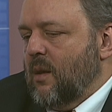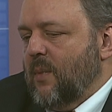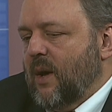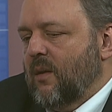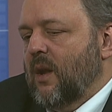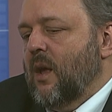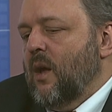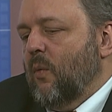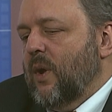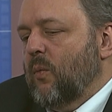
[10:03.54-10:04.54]
about.
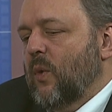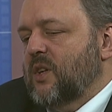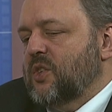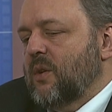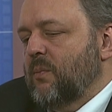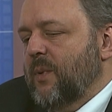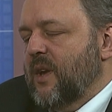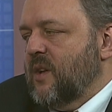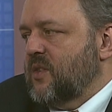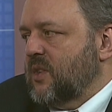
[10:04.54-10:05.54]
We, we shouldn't be
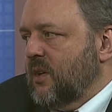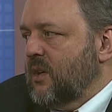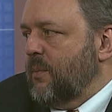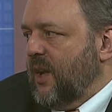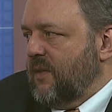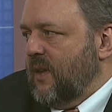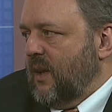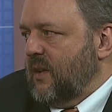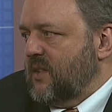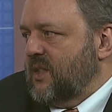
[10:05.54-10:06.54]
concerned about
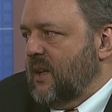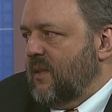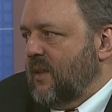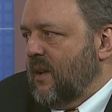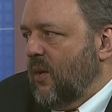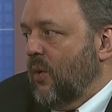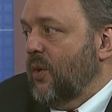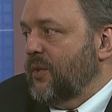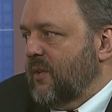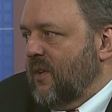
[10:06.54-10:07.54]
the, the
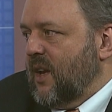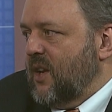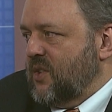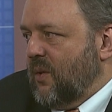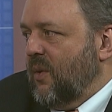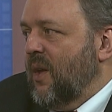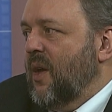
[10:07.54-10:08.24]
old creation.